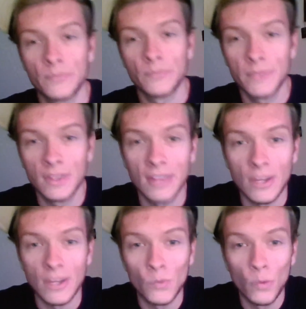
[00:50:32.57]
then
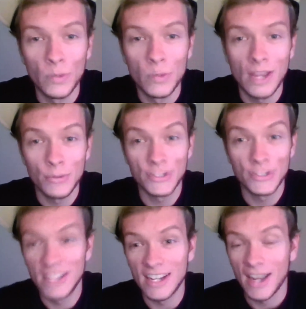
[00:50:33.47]
we'll be able to
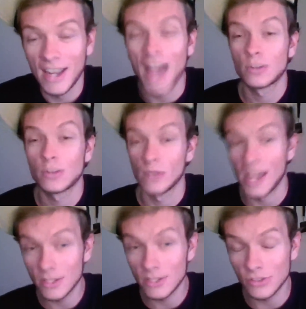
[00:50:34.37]
get an actual
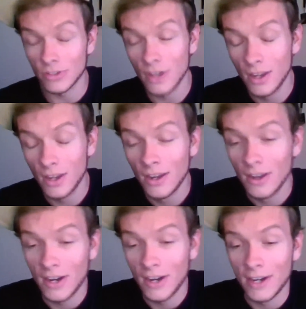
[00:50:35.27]
answer
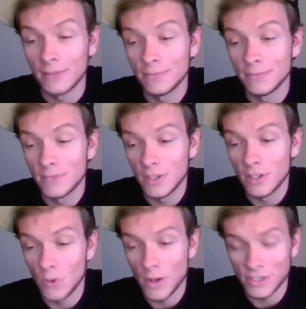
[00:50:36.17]
to the
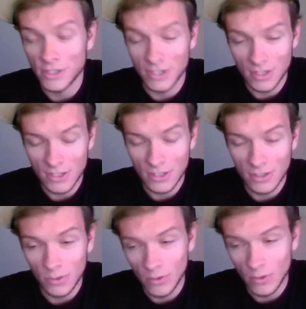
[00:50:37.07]
question. So
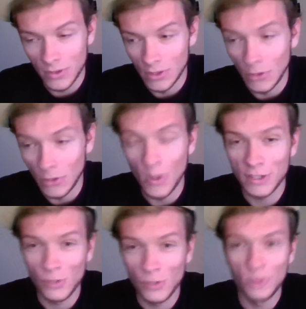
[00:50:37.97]
the question
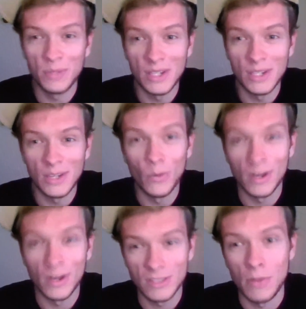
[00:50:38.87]
would be, what is a
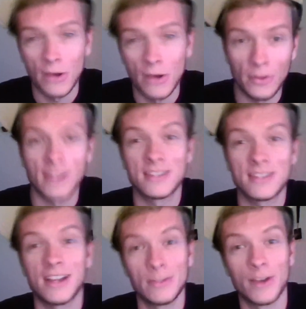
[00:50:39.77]
model that's
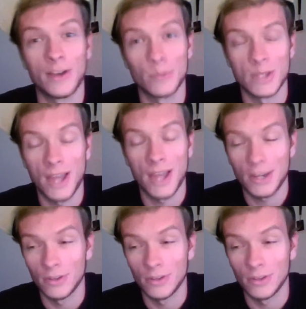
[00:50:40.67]
95% accurate,